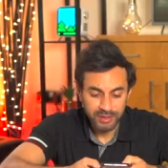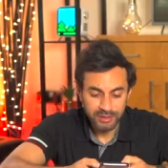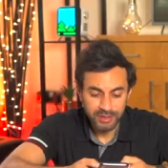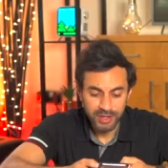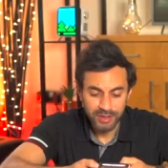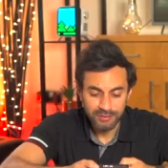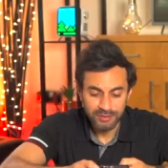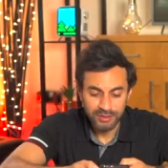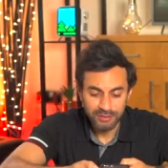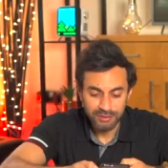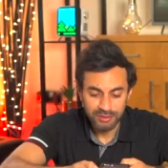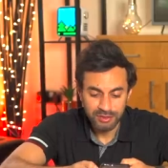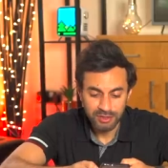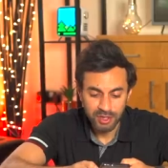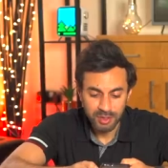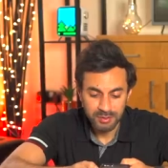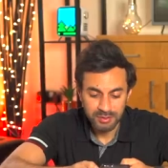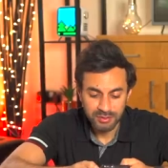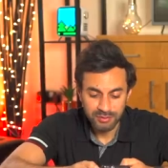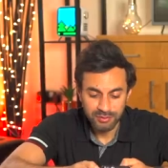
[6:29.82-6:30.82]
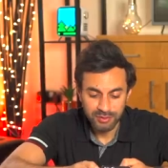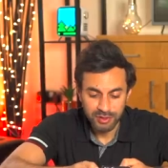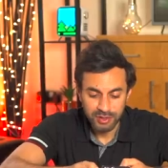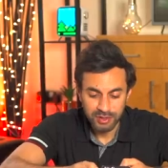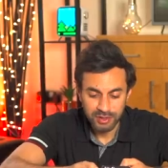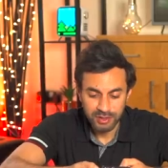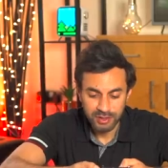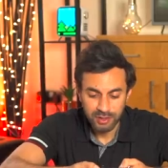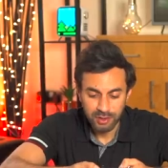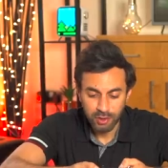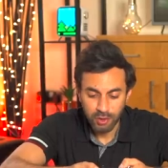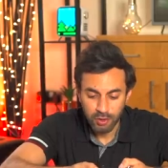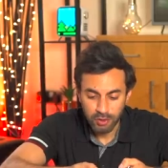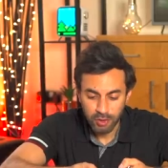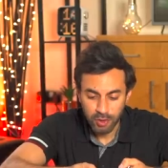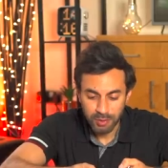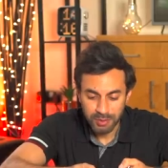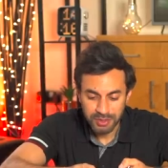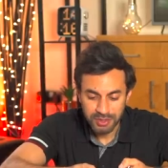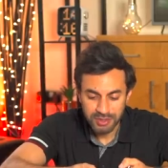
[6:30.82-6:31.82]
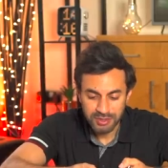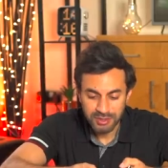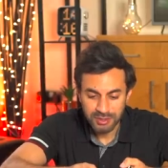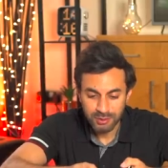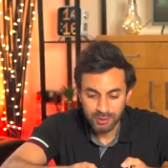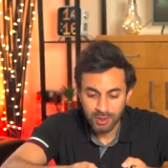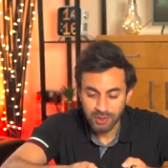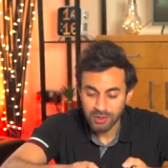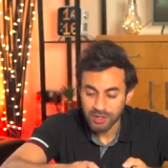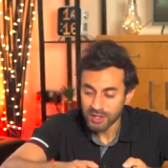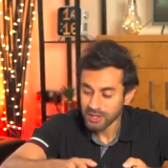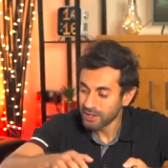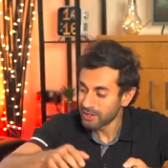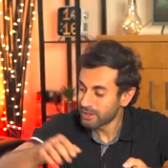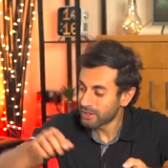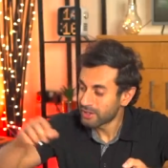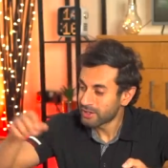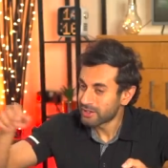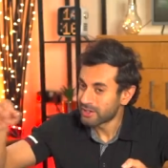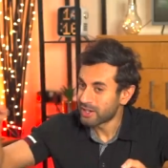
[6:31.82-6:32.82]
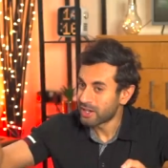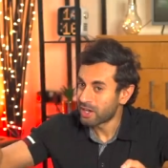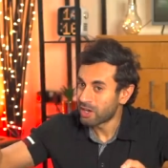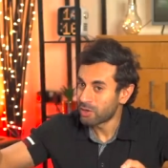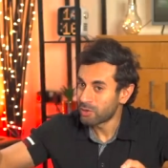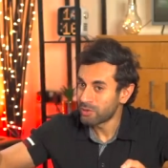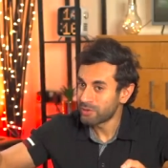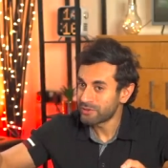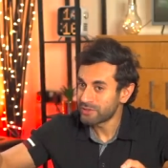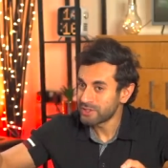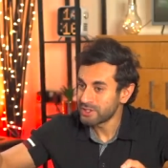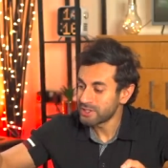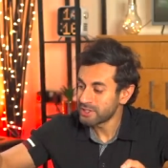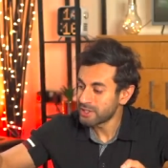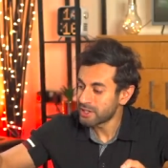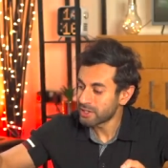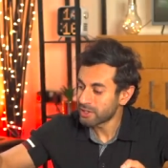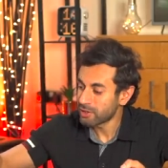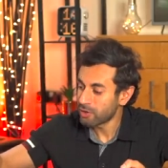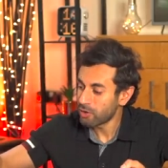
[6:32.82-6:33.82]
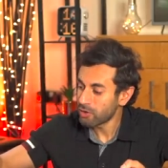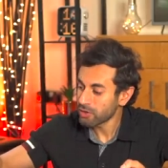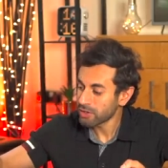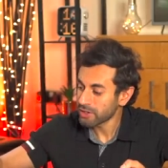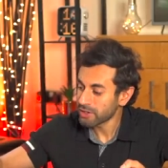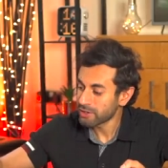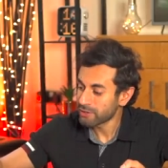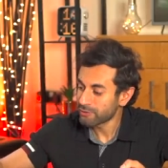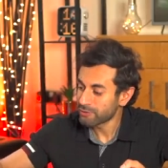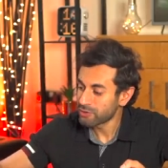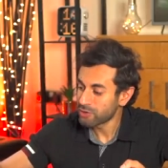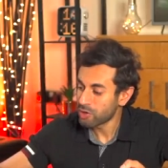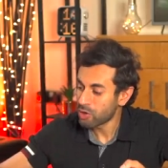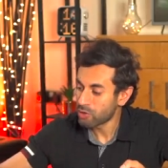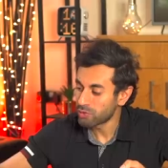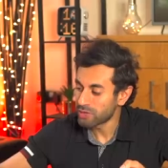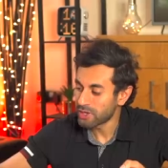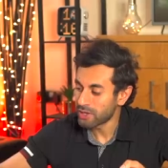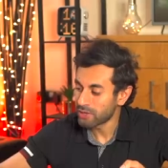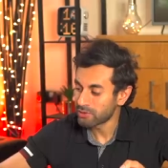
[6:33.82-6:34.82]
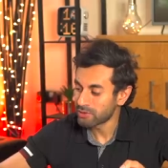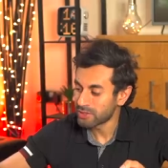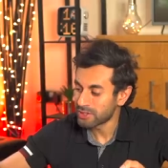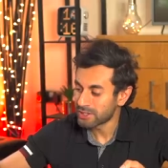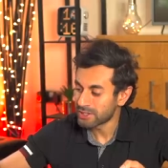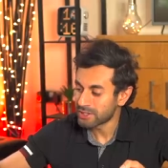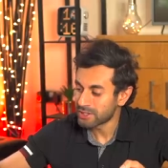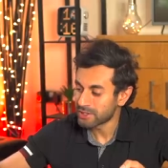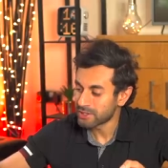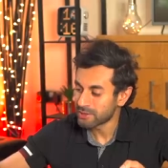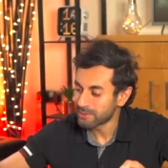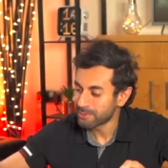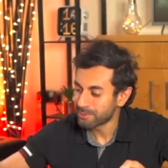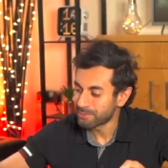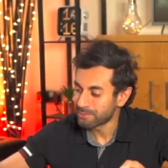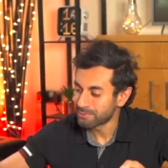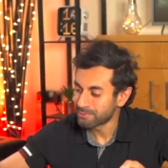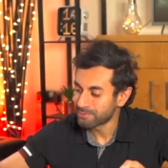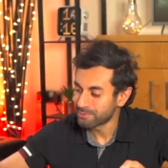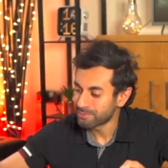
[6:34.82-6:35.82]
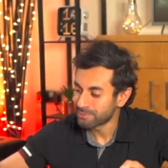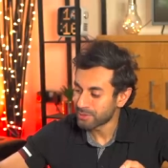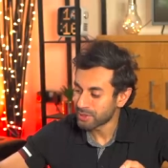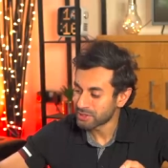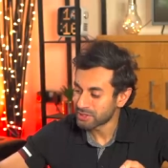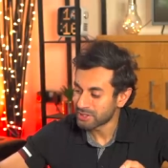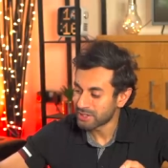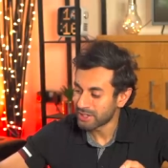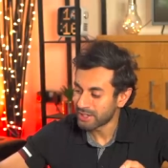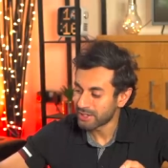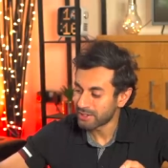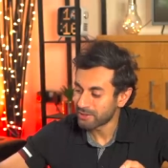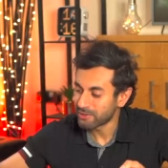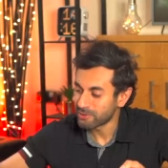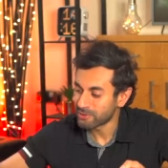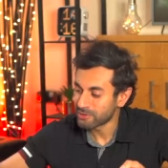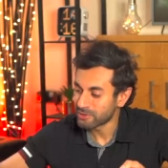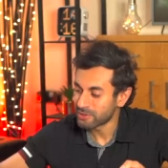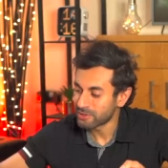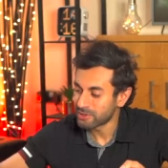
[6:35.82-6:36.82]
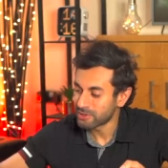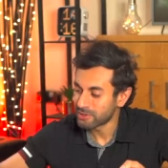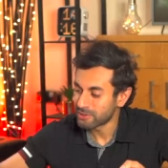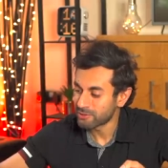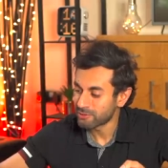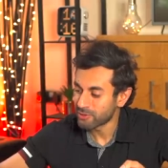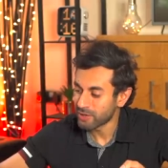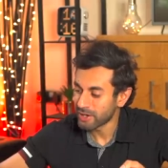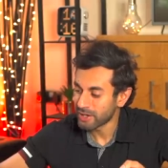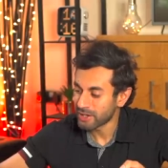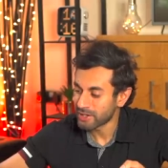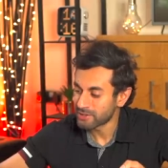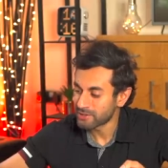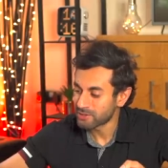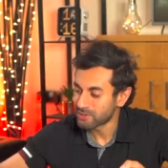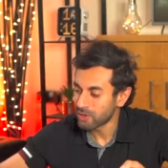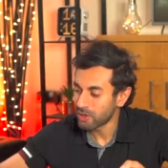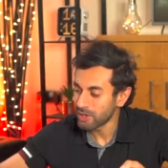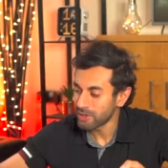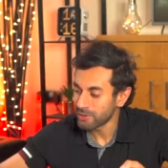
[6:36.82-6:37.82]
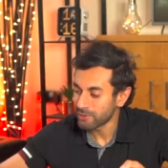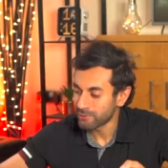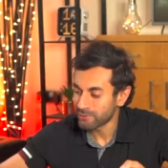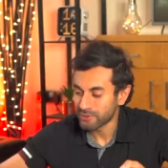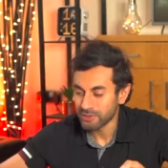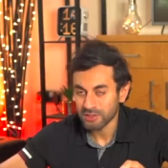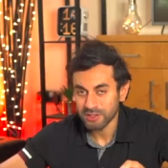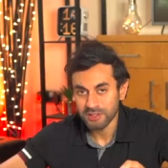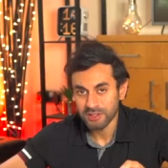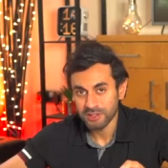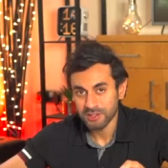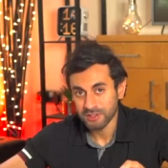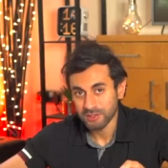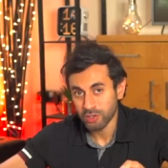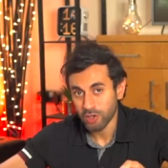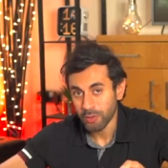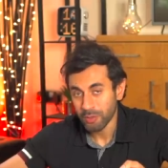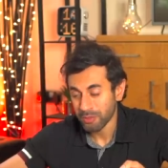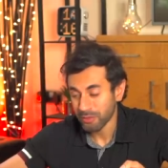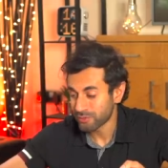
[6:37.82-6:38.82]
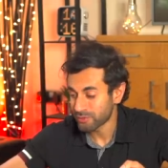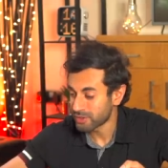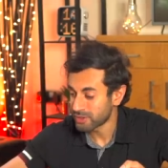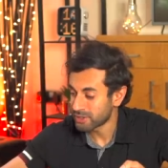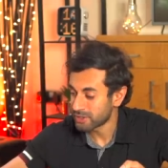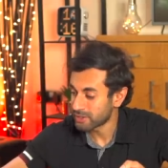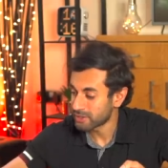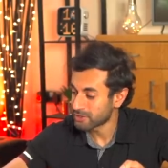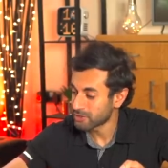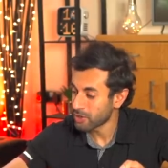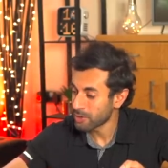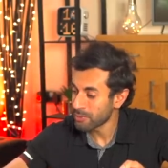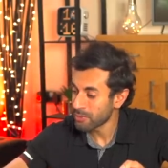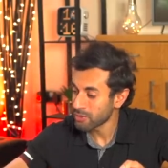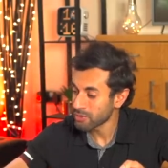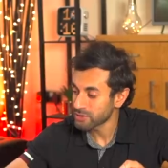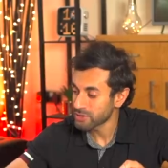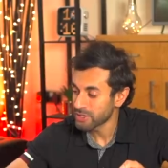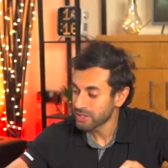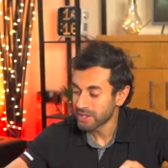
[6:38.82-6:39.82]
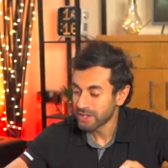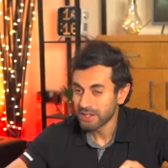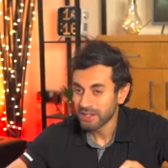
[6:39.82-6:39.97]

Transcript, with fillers: you have different types of uh, clock options as well. Now, with the uh, clock, if you hold down the uh, button here on the right hand side of the top of the uh, time box,